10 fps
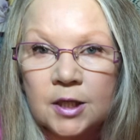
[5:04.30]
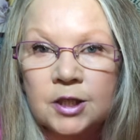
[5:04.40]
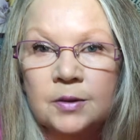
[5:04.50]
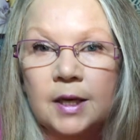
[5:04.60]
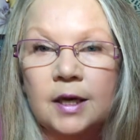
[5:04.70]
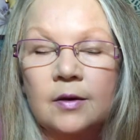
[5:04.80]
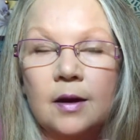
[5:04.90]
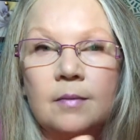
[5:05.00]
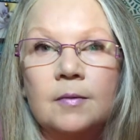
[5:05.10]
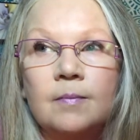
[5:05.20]
to it
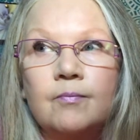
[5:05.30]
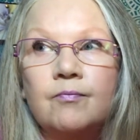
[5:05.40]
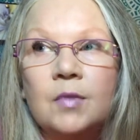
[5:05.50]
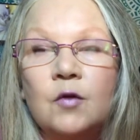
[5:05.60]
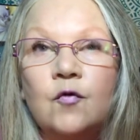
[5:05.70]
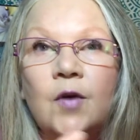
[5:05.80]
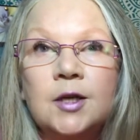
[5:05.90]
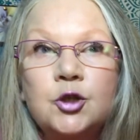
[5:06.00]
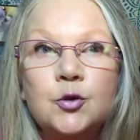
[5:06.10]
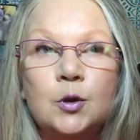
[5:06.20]

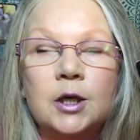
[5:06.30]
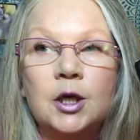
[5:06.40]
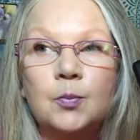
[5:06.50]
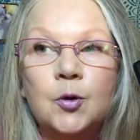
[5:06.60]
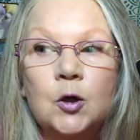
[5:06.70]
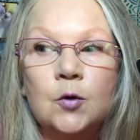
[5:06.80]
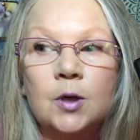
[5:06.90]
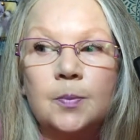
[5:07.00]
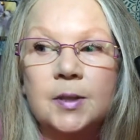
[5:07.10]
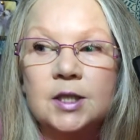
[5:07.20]
eventually put you in
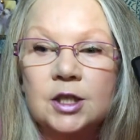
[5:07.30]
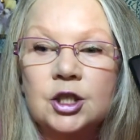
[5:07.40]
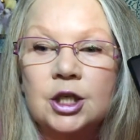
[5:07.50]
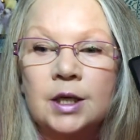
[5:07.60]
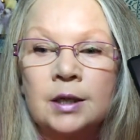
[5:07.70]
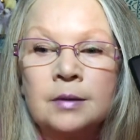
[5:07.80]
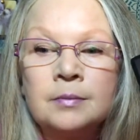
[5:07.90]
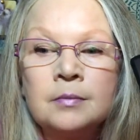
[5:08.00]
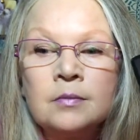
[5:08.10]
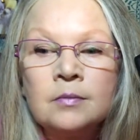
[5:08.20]
a position
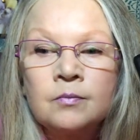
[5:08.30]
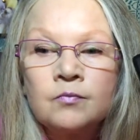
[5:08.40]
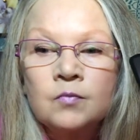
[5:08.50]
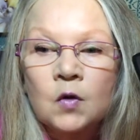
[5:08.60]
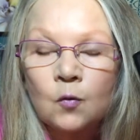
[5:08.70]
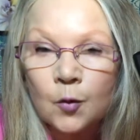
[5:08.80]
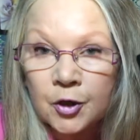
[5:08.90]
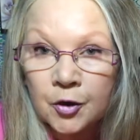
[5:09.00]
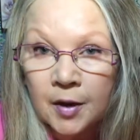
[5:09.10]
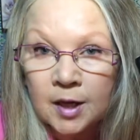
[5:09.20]
where
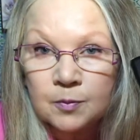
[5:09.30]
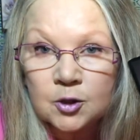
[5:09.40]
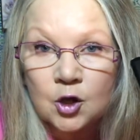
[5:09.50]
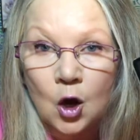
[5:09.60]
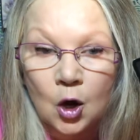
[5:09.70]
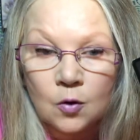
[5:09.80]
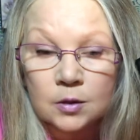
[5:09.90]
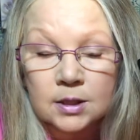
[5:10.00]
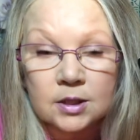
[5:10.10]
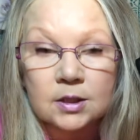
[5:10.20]
you're able to
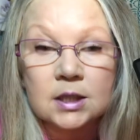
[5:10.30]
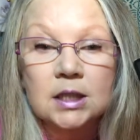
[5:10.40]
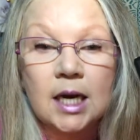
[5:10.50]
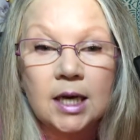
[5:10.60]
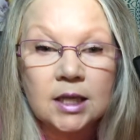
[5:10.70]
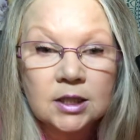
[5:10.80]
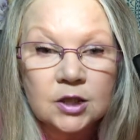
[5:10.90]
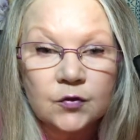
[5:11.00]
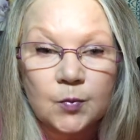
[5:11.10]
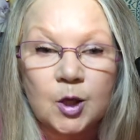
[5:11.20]
host tons
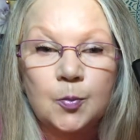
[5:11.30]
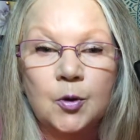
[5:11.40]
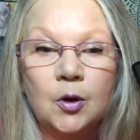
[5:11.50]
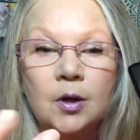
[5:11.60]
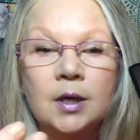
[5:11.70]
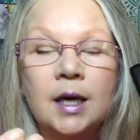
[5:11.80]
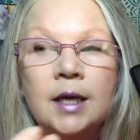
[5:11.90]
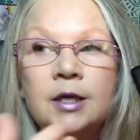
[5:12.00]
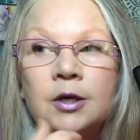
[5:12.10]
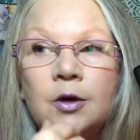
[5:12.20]
of people.
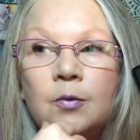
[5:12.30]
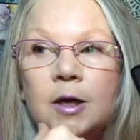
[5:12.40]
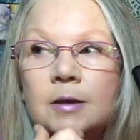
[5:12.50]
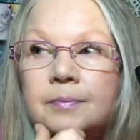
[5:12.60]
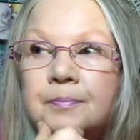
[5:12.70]
And you know what?